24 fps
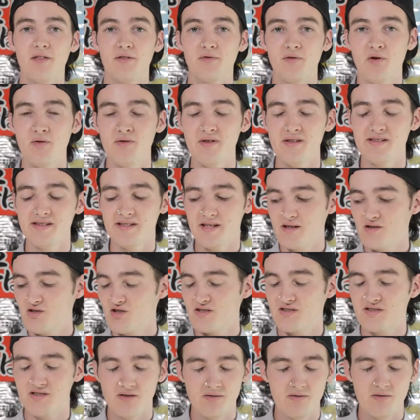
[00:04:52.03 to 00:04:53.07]
throw this in
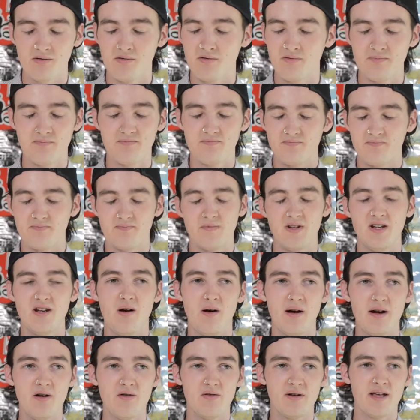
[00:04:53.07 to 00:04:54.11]
just so, you know,
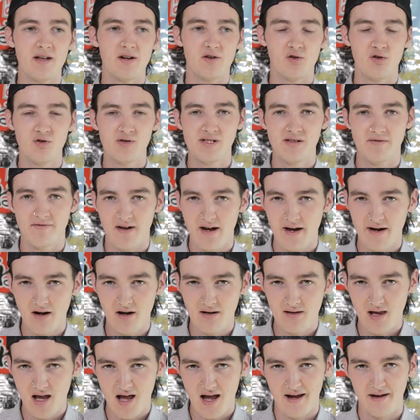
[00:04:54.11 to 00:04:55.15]
I don't get crucified
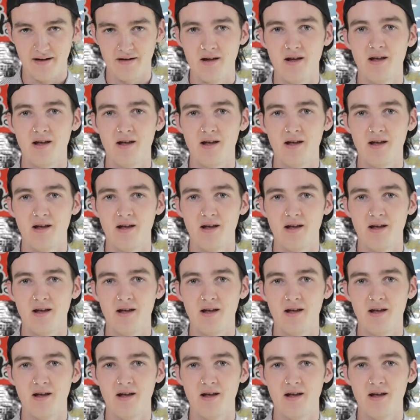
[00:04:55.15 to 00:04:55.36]
online.